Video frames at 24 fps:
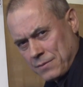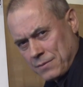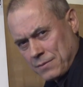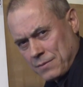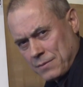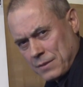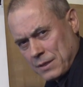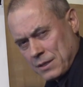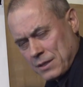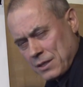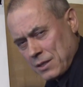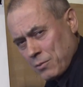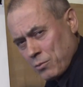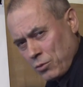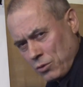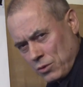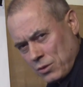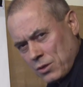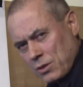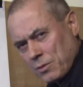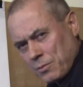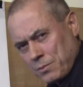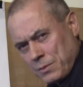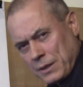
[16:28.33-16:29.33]
This is the
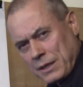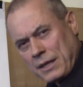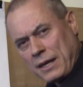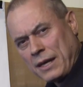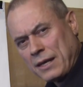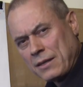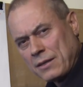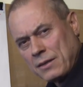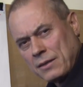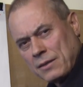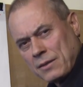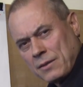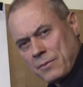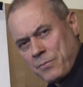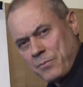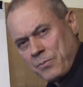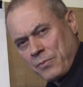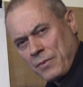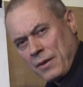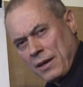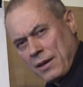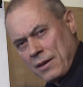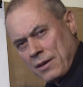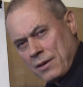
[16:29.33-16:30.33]
most complicated,
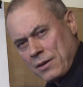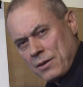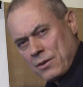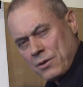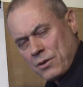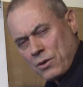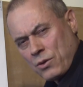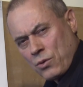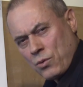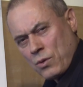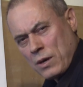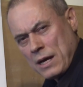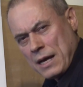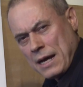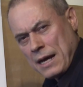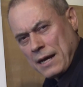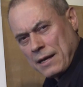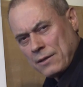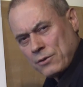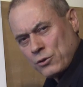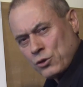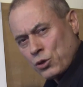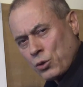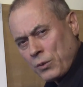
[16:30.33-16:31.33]

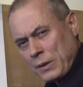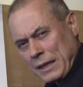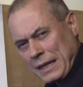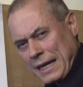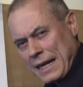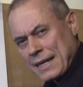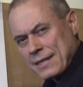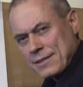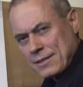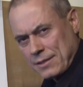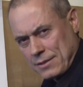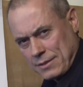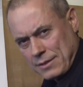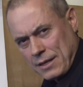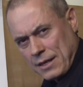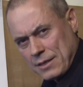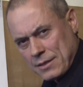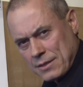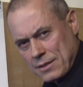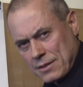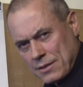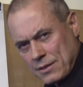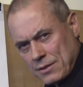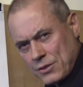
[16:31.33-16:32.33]
drawing
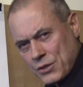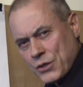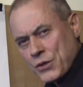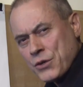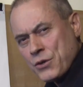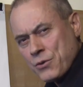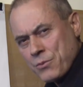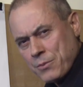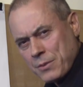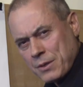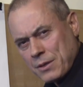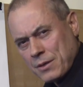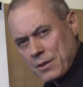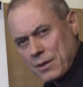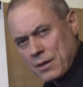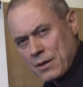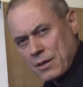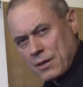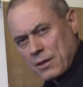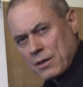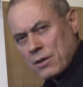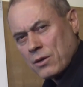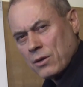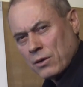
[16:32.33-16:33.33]
exercise, the human
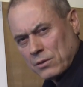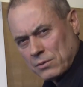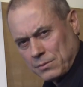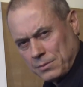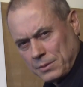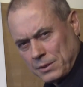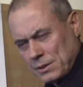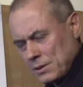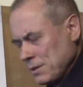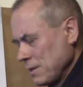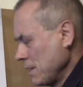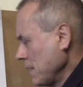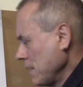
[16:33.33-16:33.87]
corpse.